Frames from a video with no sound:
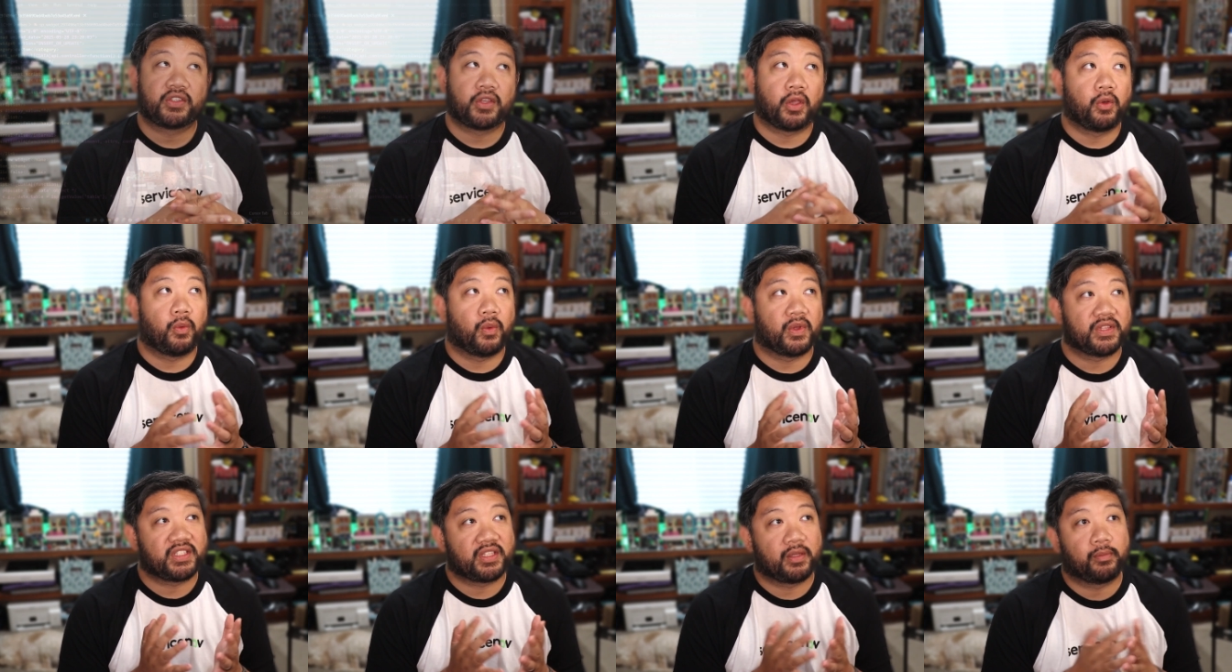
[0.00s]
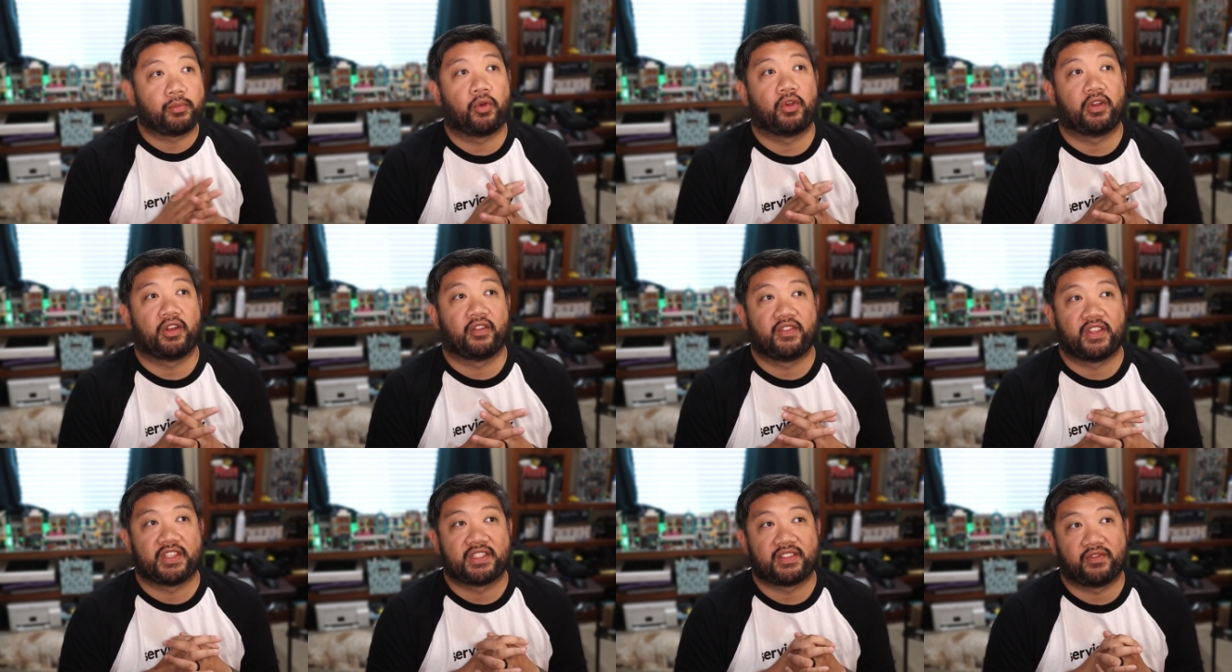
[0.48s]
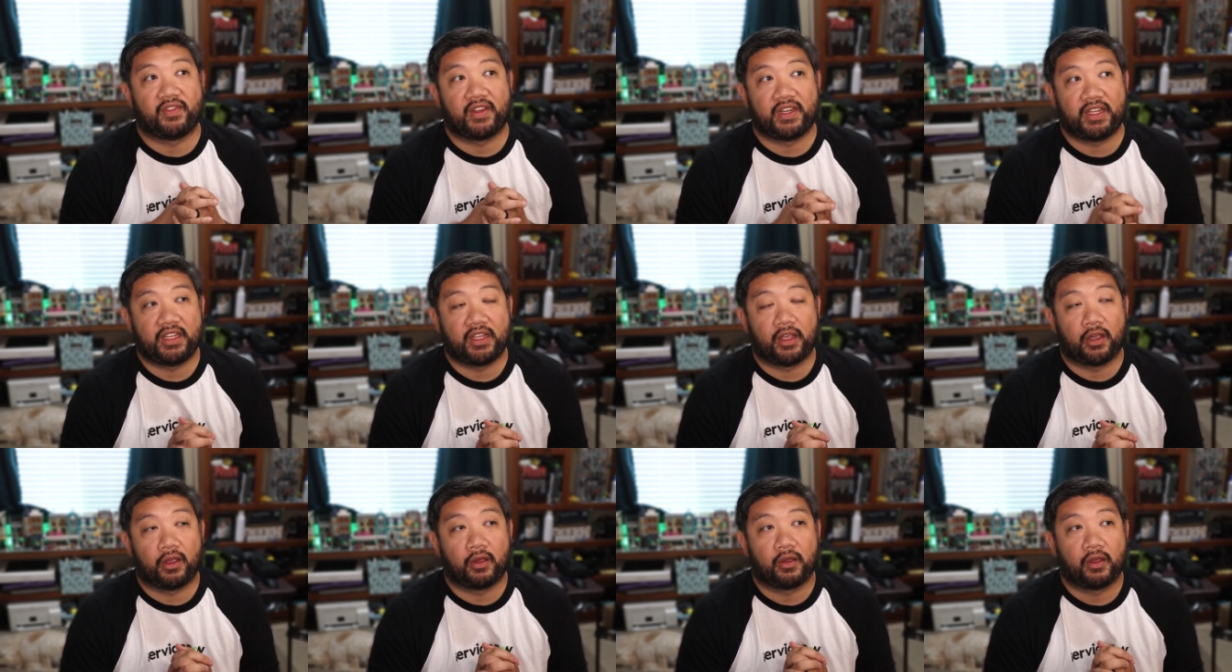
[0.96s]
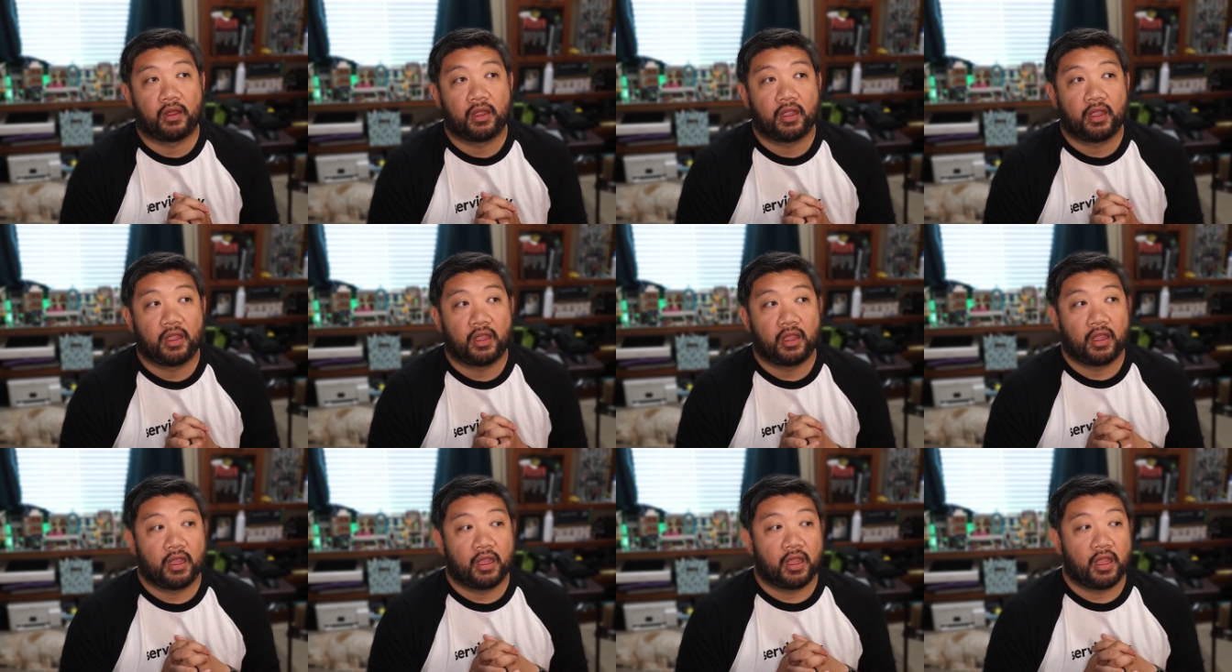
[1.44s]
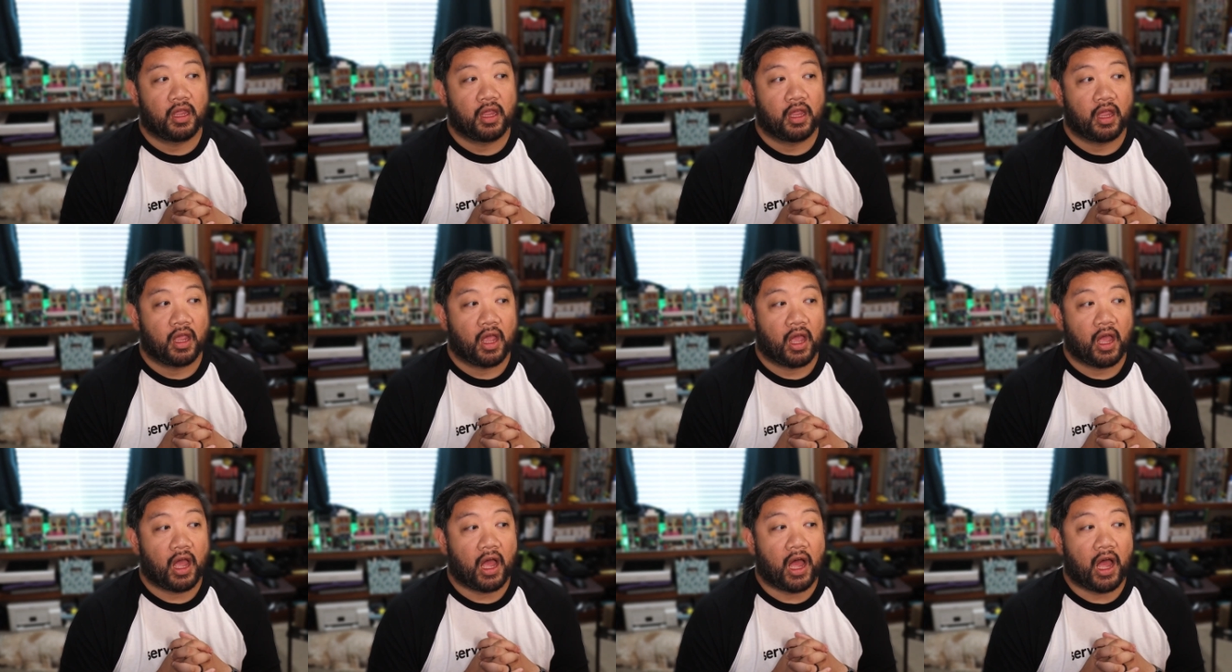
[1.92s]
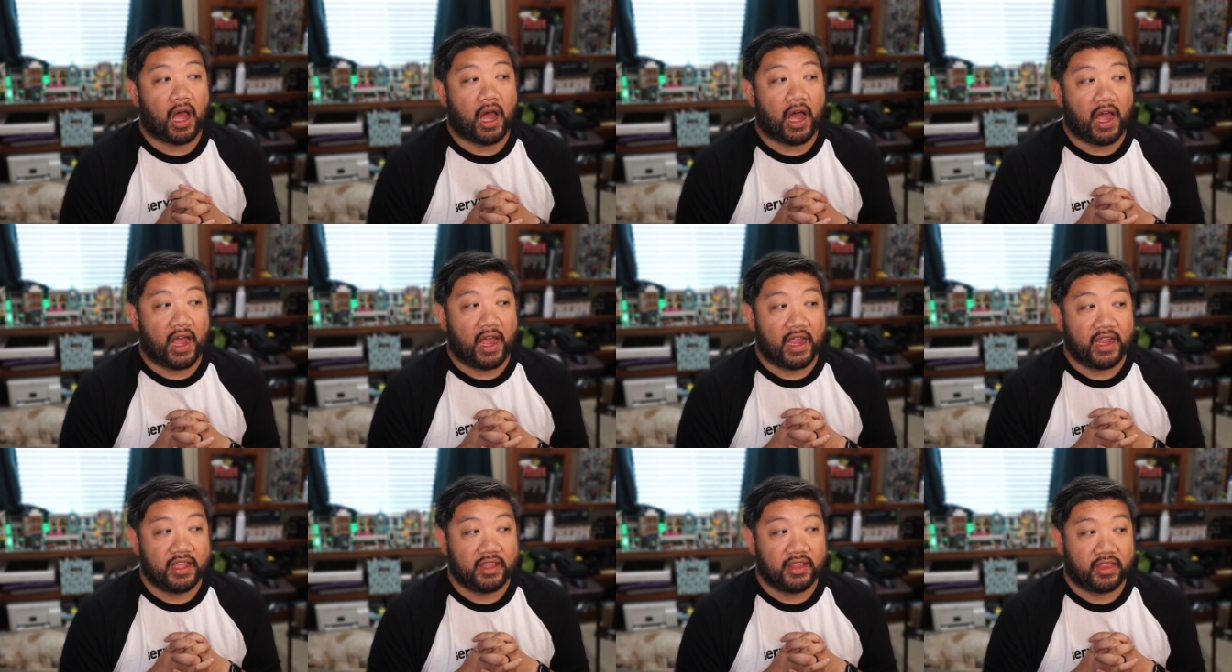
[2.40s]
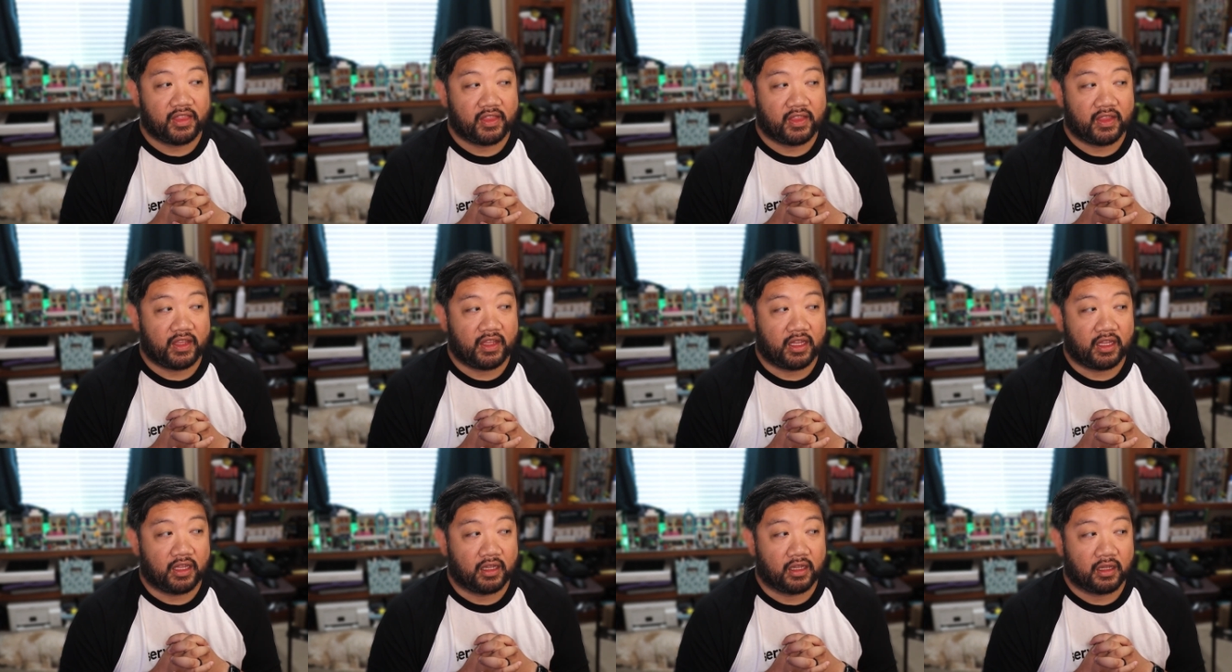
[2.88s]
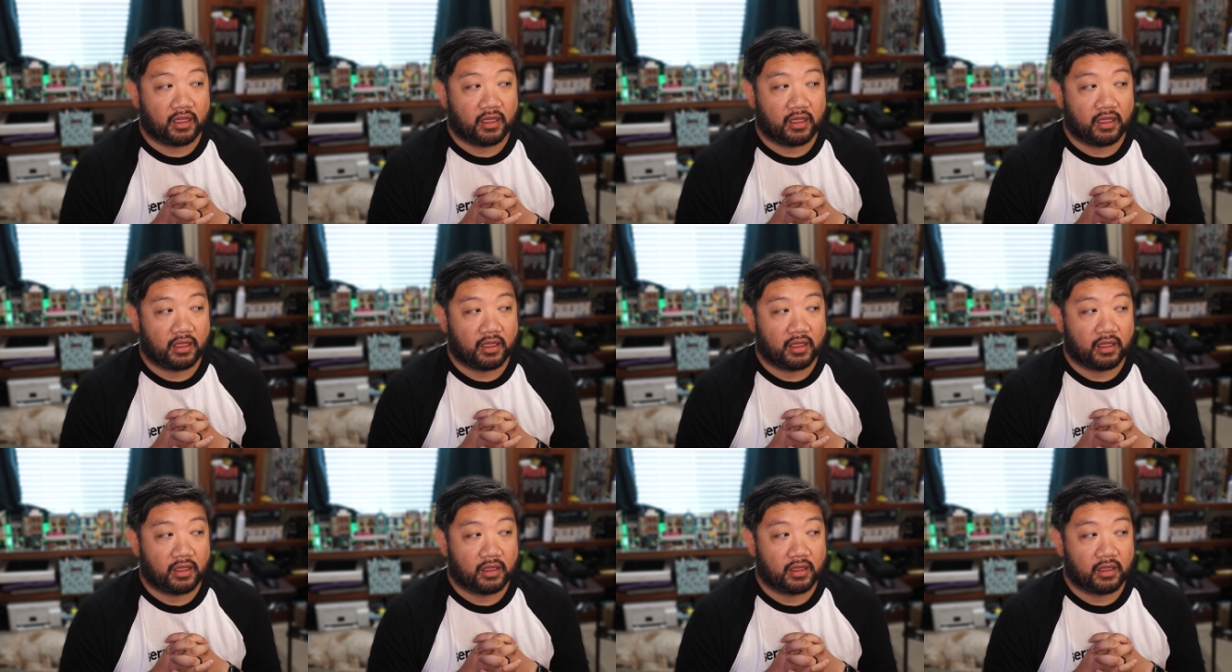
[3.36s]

So what's the point of this video? I think